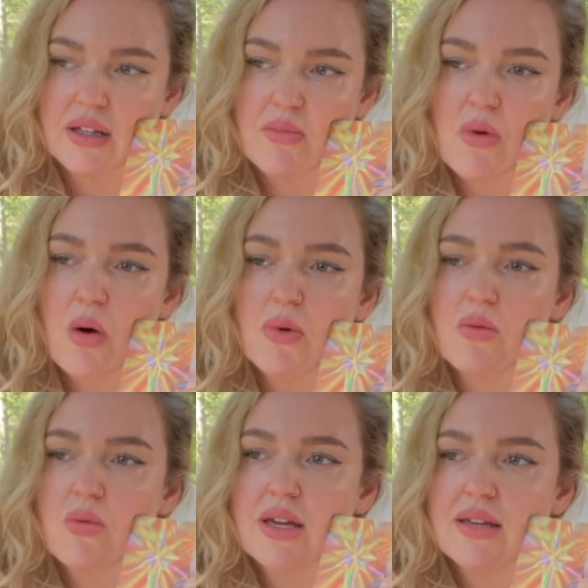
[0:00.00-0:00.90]
the
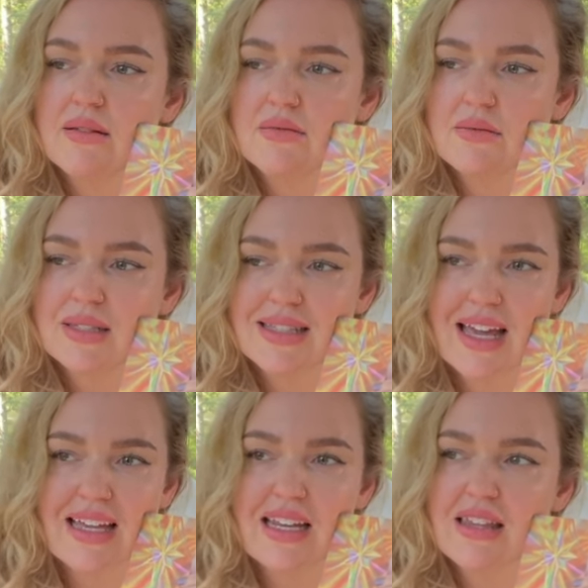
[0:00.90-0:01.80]
moment we
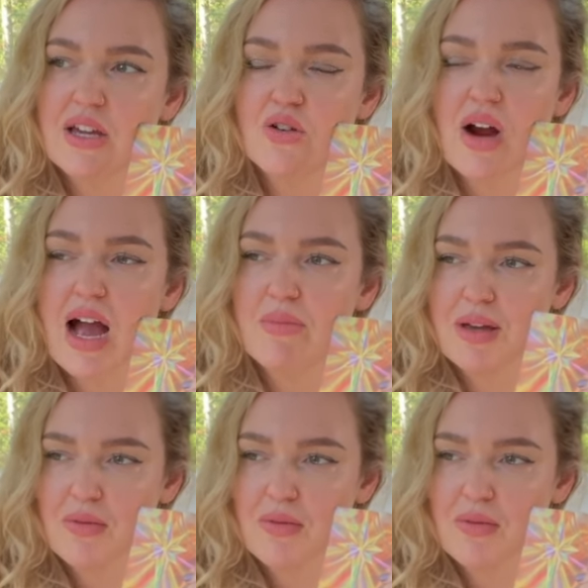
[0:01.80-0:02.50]
say anything crappy,